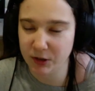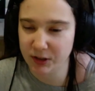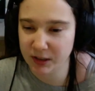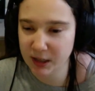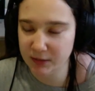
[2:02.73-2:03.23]
to
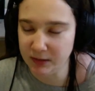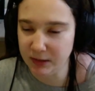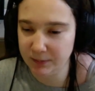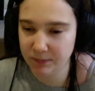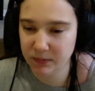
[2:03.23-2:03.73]

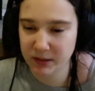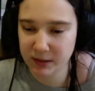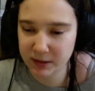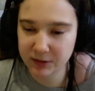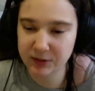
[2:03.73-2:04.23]
cover
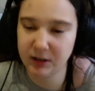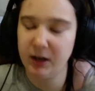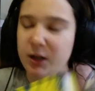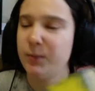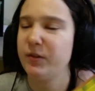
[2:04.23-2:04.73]
is
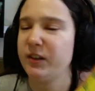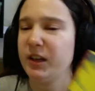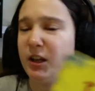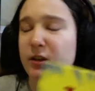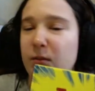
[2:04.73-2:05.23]
I Am
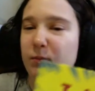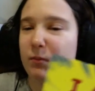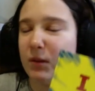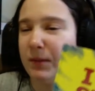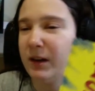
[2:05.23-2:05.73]
Stan,
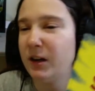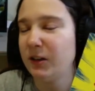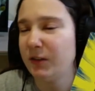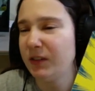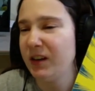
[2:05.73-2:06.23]
the
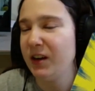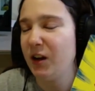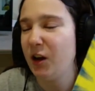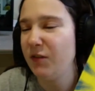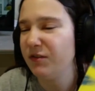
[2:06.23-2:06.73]
biography
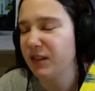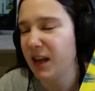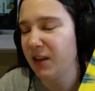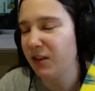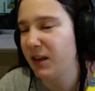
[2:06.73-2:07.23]
of
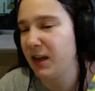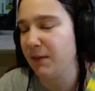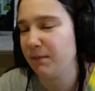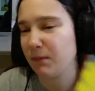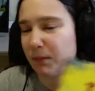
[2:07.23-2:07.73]
Stan
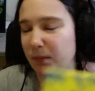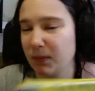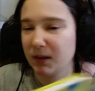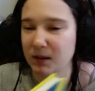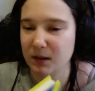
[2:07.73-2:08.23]
Lee.
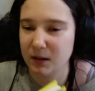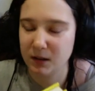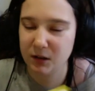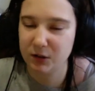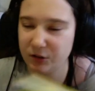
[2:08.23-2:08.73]

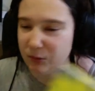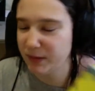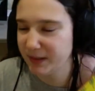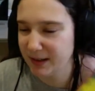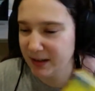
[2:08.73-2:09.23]
So
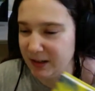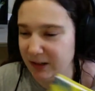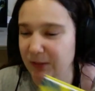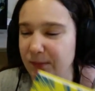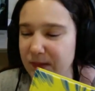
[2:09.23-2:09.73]
what the
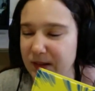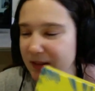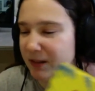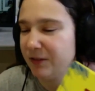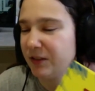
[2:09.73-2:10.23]
hell
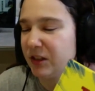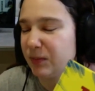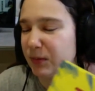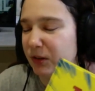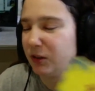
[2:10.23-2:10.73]
is this
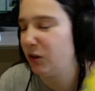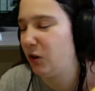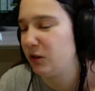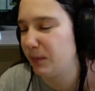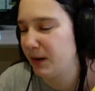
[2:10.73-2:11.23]
book
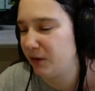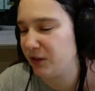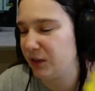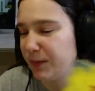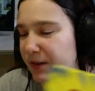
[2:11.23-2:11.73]
all about?
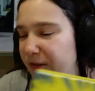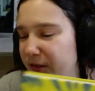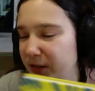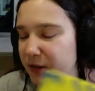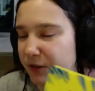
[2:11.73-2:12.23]
This
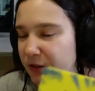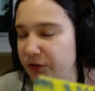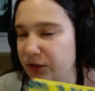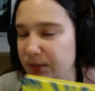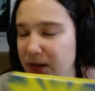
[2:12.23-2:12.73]
basically just
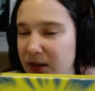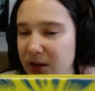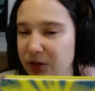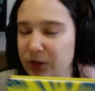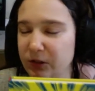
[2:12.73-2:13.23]
goes
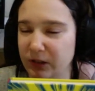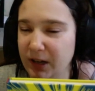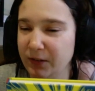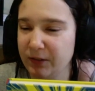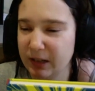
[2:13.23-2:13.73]
through the
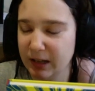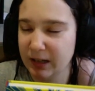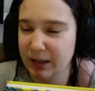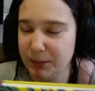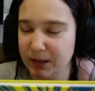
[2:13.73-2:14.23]
life of
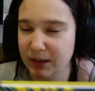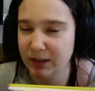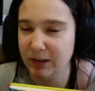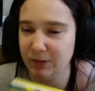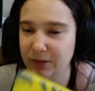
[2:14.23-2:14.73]
time
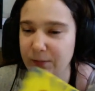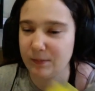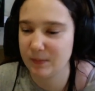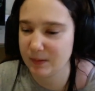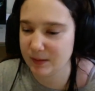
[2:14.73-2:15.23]
of
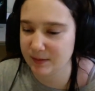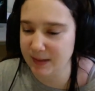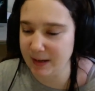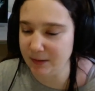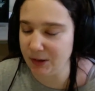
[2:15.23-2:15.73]

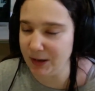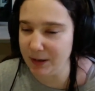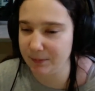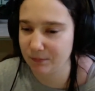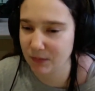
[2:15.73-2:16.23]
Stan
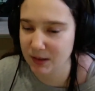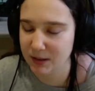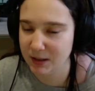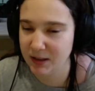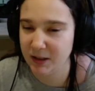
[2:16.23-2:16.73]
Lee.
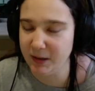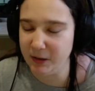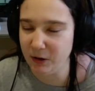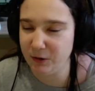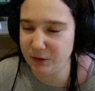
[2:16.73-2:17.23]
It
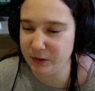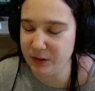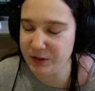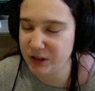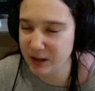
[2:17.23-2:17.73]
goes through
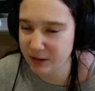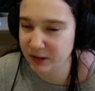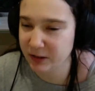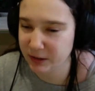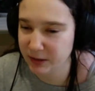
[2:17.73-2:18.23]
his
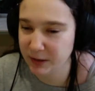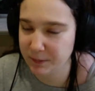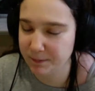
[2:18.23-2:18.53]
childhood,